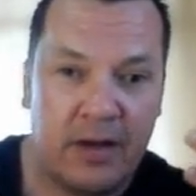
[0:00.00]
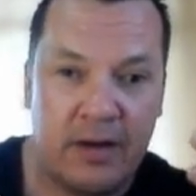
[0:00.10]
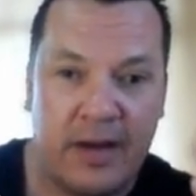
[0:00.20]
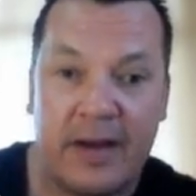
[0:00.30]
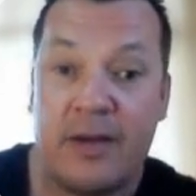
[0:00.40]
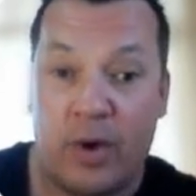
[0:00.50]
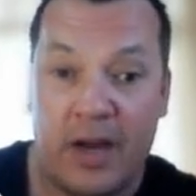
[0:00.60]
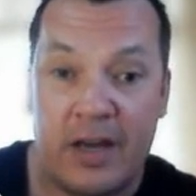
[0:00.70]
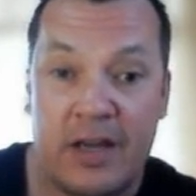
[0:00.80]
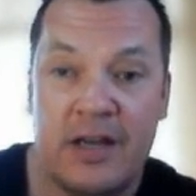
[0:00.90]

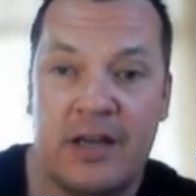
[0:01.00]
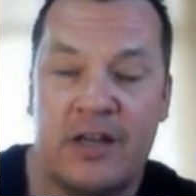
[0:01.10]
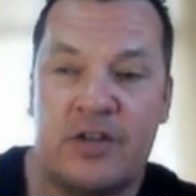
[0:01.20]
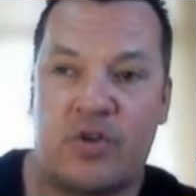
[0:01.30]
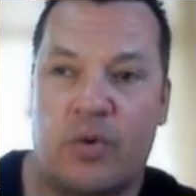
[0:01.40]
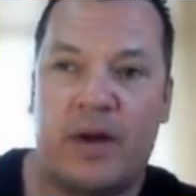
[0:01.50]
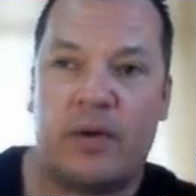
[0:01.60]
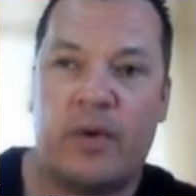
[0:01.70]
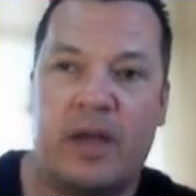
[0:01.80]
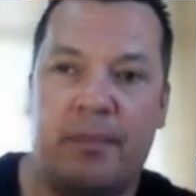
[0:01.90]
anyway. So
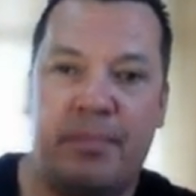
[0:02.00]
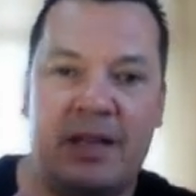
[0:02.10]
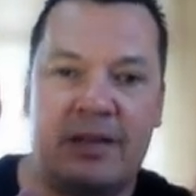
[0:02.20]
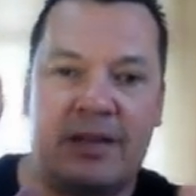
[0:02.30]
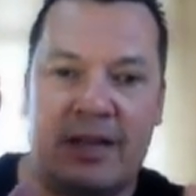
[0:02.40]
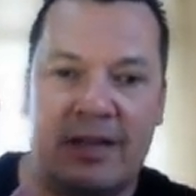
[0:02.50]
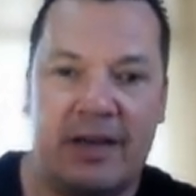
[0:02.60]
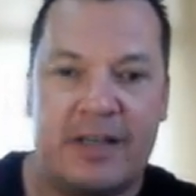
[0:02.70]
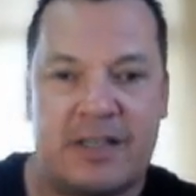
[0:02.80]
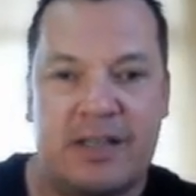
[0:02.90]
when we build that
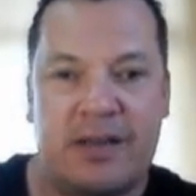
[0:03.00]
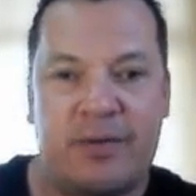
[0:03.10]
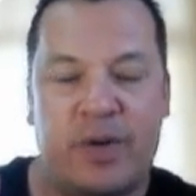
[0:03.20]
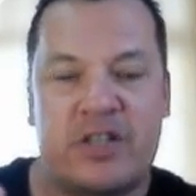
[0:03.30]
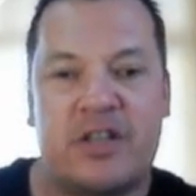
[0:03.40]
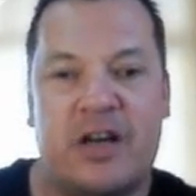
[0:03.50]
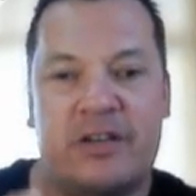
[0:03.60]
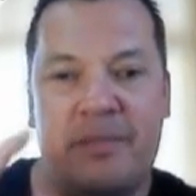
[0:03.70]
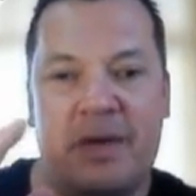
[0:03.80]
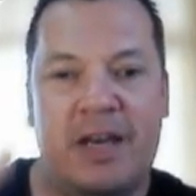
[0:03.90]
list, we
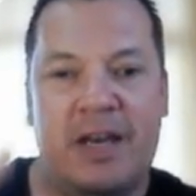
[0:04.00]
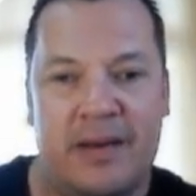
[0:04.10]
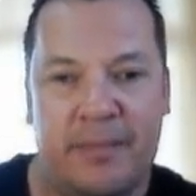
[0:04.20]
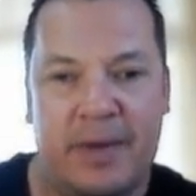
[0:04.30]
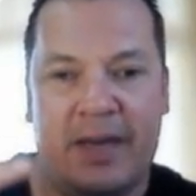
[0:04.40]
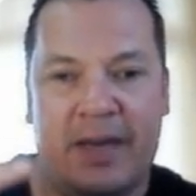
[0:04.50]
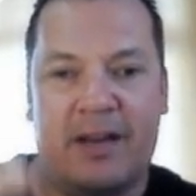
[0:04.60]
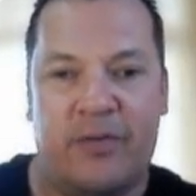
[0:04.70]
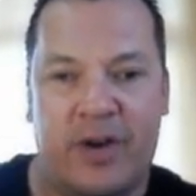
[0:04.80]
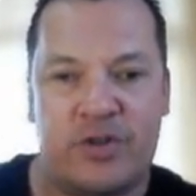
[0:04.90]
start immediately
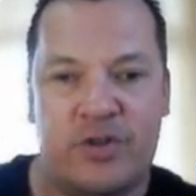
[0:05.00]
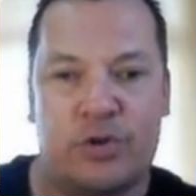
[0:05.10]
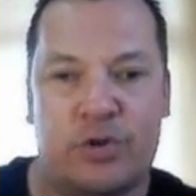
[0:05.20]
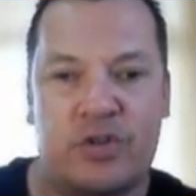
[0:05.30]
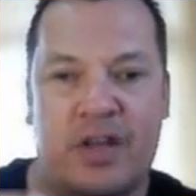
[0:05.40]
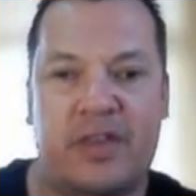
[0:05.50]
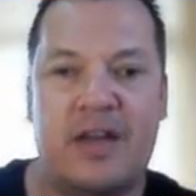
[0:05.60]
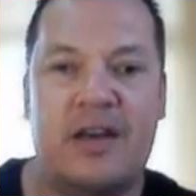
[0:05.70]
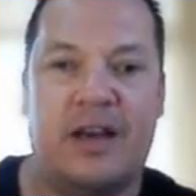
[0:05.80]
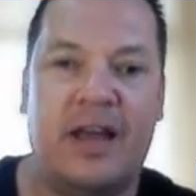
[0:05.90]
making results, and
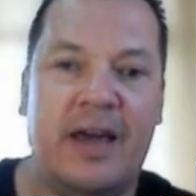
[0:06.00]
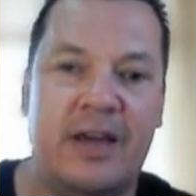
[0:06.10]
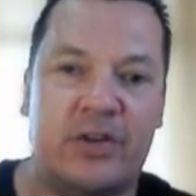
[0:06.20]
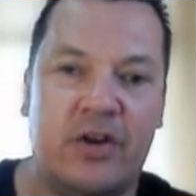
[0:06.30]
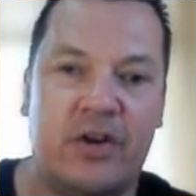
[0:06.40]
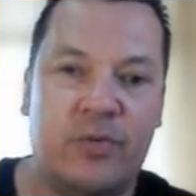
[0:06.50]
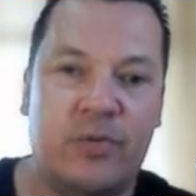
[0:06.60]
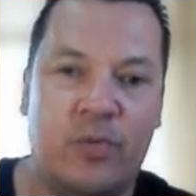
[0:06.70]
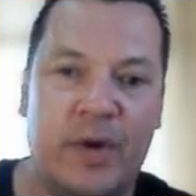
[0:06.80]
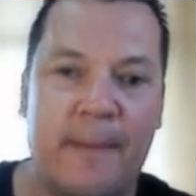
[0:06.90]
then later
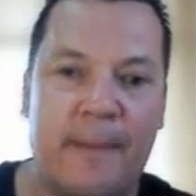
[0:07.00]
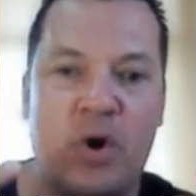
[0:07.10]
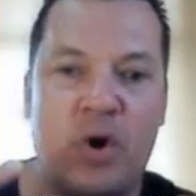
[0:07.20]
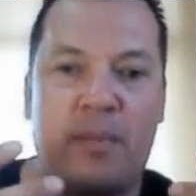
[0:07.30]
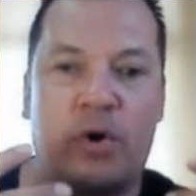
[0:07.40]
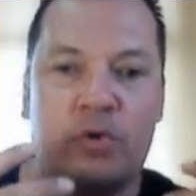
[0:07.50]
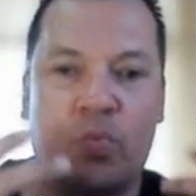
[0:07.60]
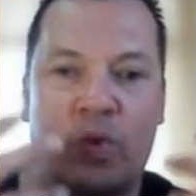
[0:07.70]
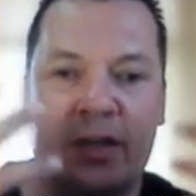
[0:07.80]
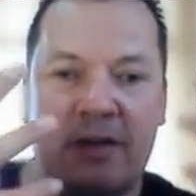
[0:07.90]
we can promote
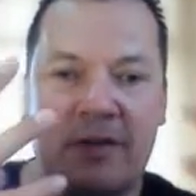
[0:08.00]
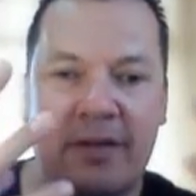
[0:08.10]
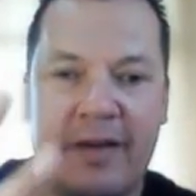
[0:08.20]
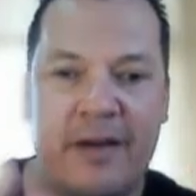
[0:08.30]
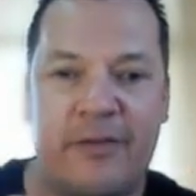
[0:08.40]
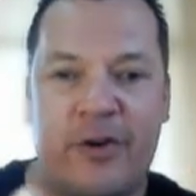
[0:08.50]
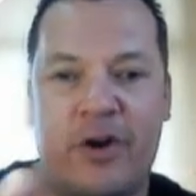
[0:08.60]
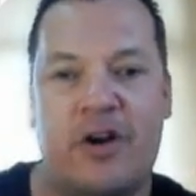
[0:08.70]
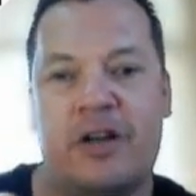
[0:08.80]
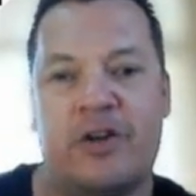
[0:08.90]

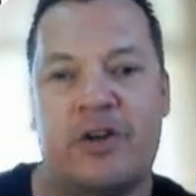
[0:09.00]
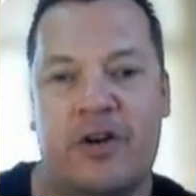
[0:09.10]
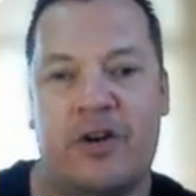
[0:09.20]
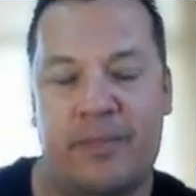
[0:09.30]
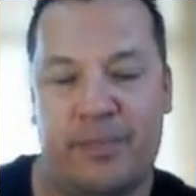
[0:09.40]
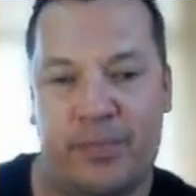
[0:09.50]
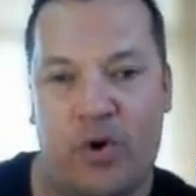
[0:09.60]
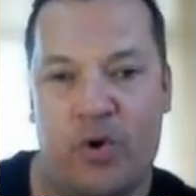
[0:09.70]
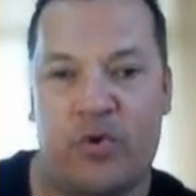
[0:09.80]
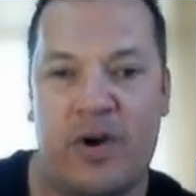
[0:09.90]
whatever other
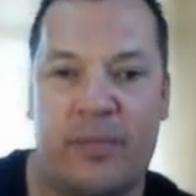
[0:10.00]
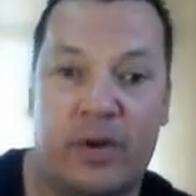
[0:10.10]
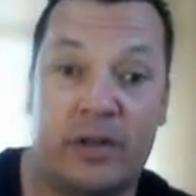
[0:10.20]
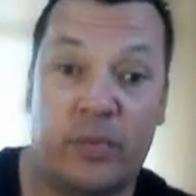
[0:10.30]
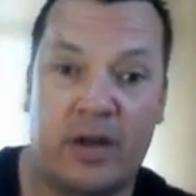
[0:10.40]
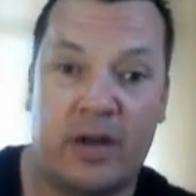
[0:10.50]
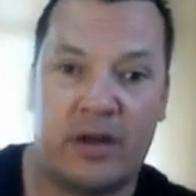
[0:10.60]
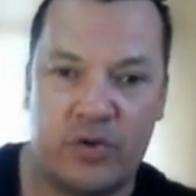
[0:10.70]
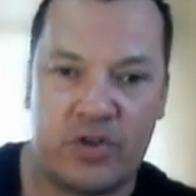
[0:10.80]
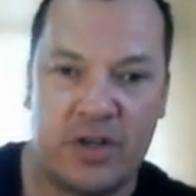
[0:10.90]
program what we are
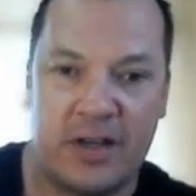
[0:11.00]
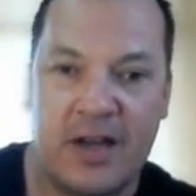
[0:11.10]
using